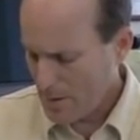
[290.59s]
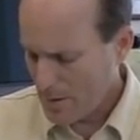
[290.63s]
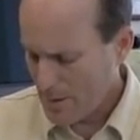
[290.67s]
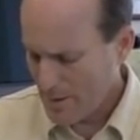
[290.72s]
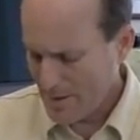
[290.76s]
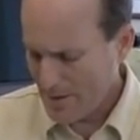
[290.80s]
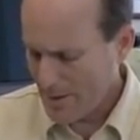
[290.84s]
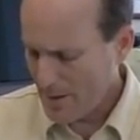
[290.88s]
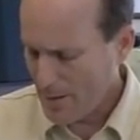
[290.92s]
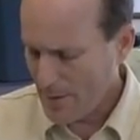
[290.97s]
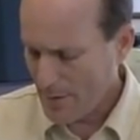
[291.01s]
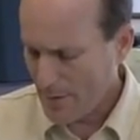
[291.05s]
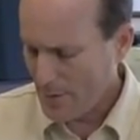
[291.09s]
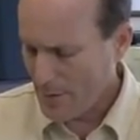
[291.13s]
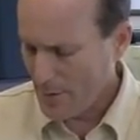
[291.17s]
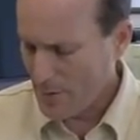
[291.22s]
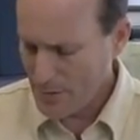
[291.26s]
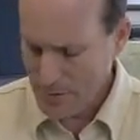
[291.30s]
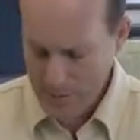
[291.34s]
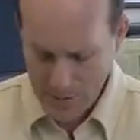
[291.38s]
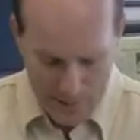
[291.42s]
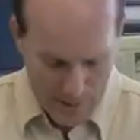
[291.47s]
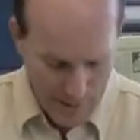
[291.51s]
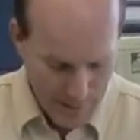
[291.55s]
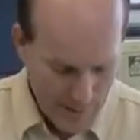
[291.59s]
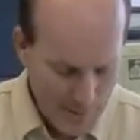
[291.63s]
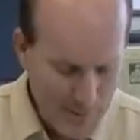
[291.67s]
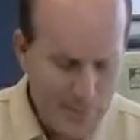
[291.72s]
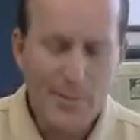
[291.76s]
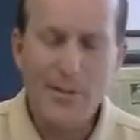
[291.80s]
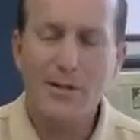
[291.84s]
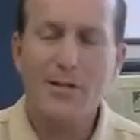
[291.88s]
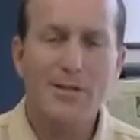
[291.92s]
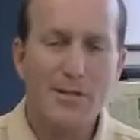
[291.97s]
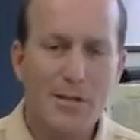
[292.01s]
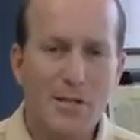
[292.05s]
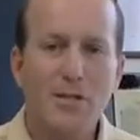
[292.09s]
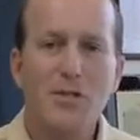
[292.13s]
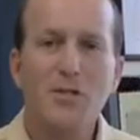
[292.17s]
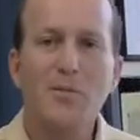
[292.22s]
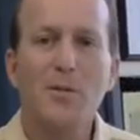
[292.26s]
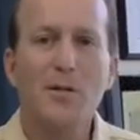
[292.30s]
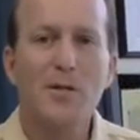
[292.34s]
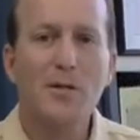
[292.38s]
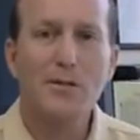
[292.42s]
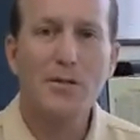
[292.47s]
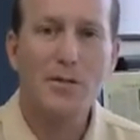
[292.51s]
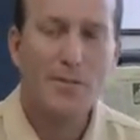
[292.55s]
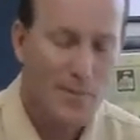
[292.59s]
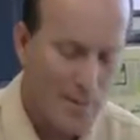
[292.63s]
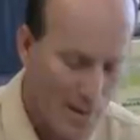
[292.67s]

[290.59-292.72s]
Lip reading: I don't know what's on this, but it's an explosive.